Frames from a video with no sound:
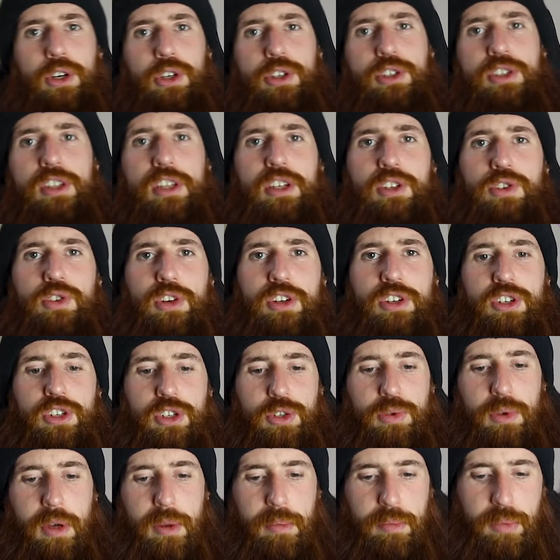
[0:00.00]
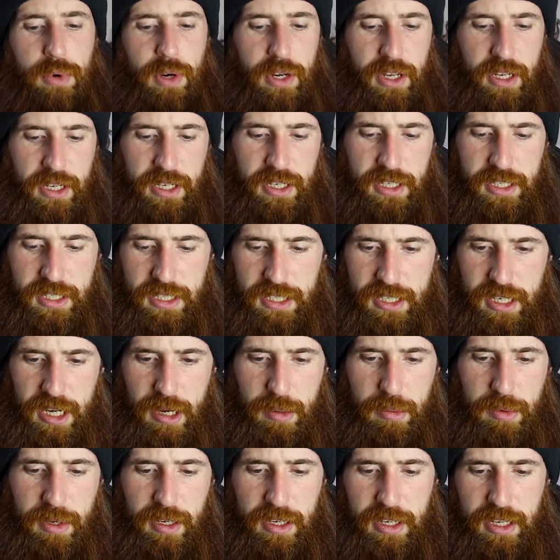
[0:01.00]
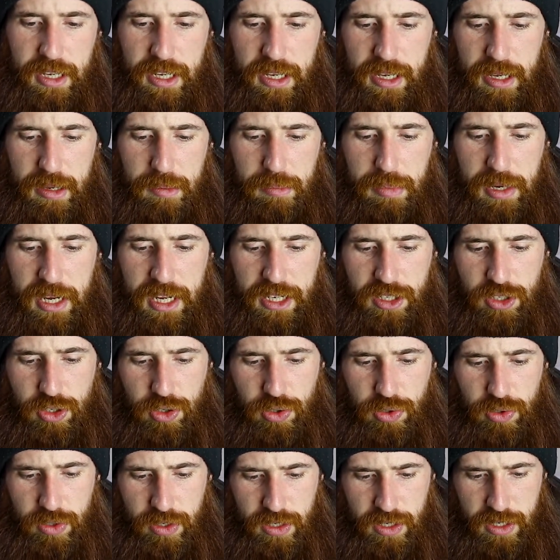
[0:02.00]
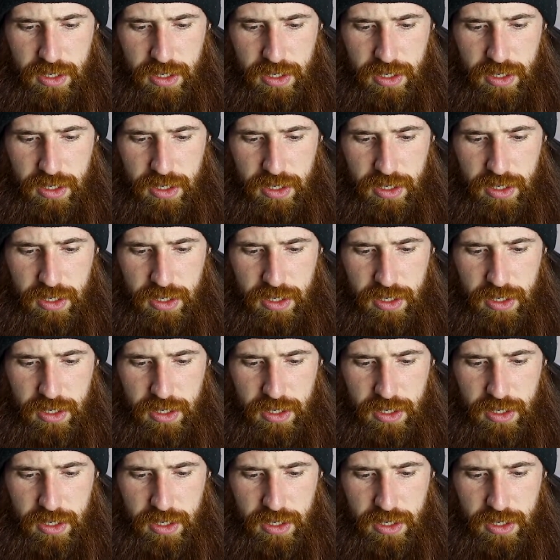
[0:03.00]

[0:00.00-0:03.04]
using the instructions went pretty damn bad, so